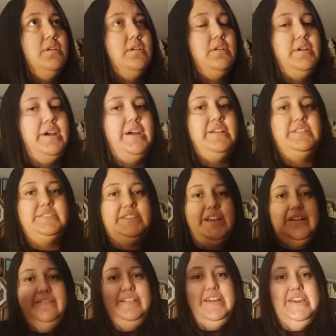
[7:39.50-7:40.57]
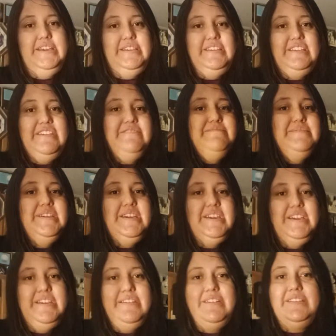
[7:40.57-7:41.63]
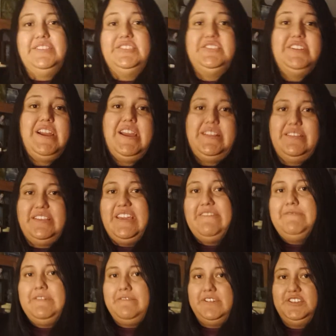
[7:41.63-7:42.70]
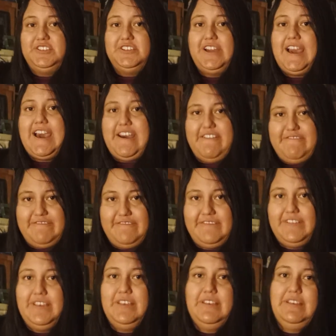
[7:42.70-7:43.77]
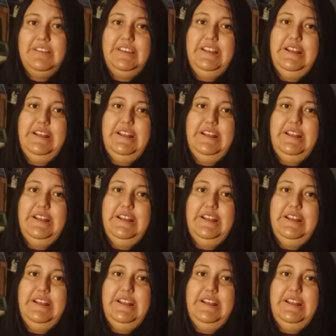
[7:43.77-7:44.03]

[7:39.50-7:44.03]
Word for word: I just kind of like, give me strength, give me what you have, you know?